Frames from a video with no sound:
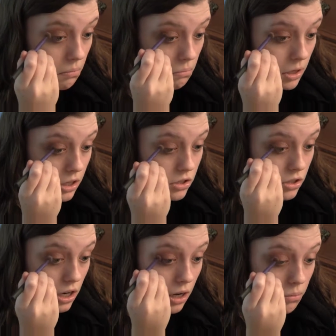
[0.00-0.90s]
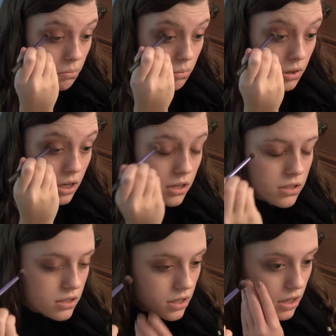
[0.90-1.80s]
Make sure I
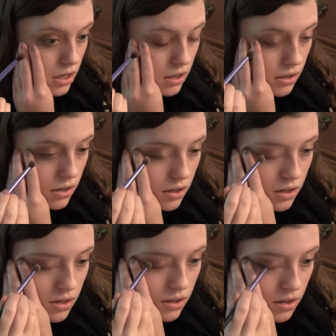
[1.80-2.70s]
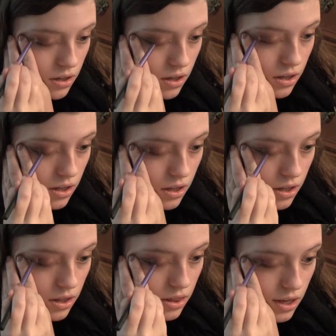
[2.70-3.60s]
blend in
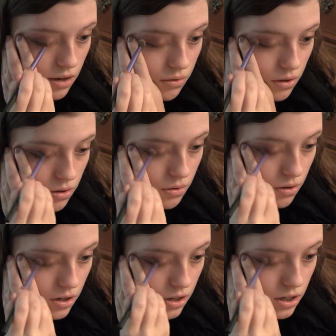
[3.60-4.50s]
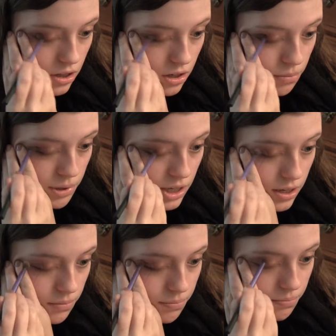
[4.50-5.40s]
the outer corner a little
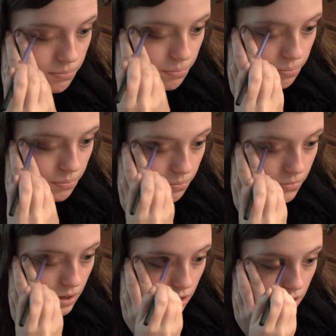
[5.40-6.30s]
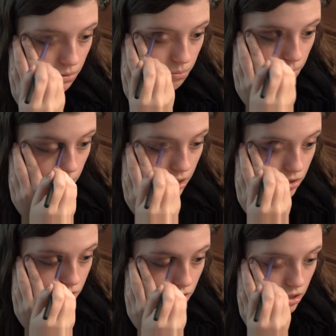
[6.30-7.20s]
bit. Make
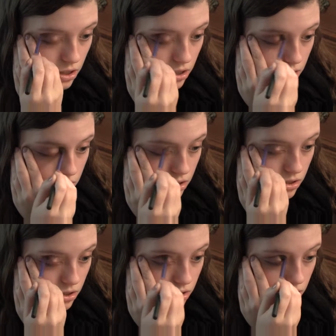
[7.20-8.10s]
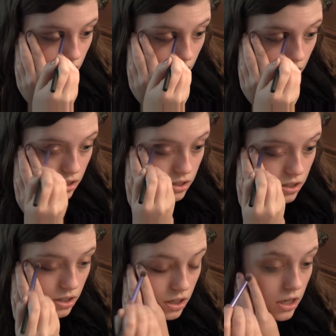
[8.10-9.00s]
sure it's just
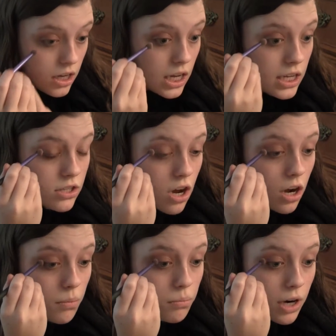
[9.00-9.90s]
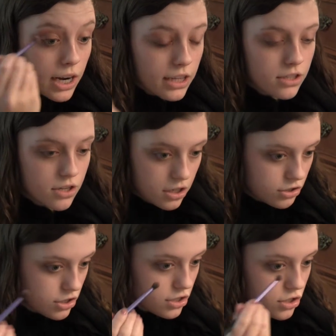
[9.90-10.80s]
not, it's ombre, it's not
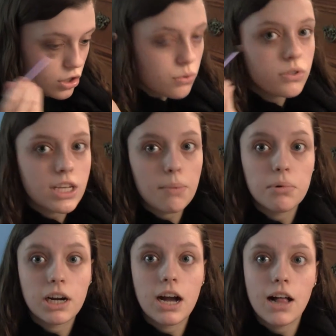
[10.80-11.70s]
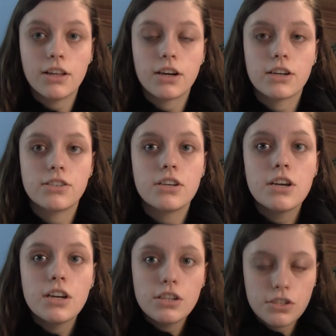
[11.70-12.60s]
just two separate colors,
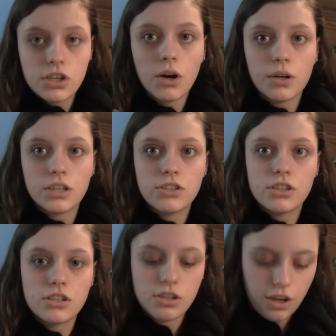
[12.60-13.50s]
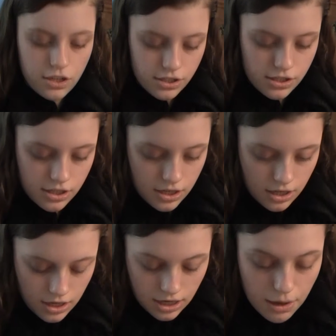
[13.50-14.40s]
so it just looks
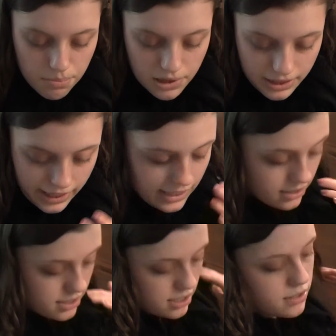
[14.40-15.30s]
complete.